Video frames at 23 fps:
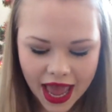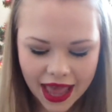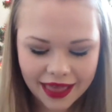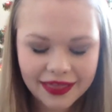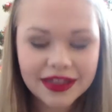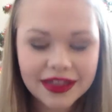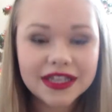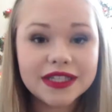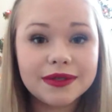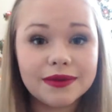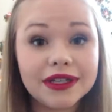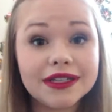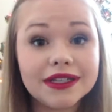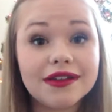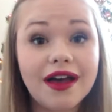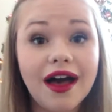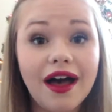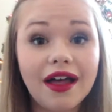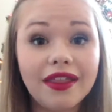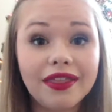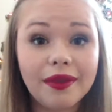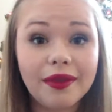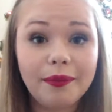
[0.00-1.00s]
And this one is
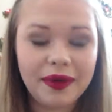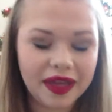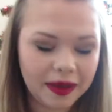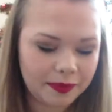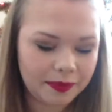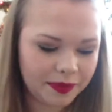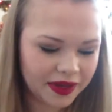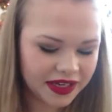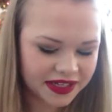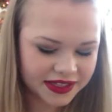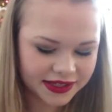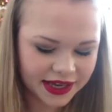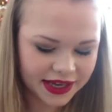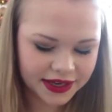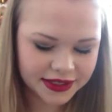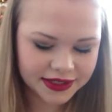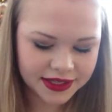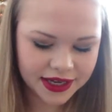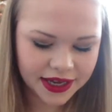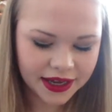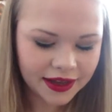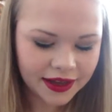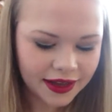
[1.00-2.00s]
called The Peeping
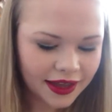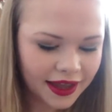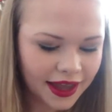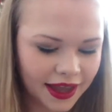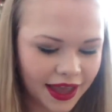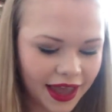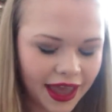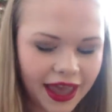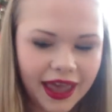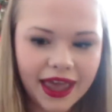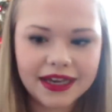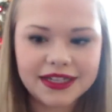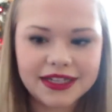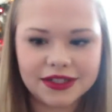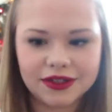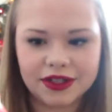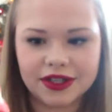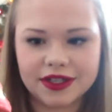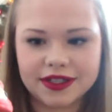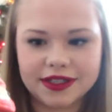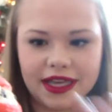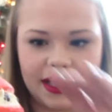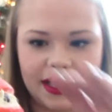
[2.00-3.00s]
Santa, and it
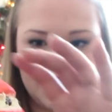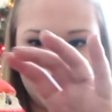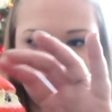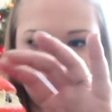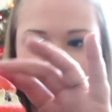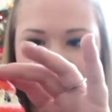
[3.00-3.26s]
looks like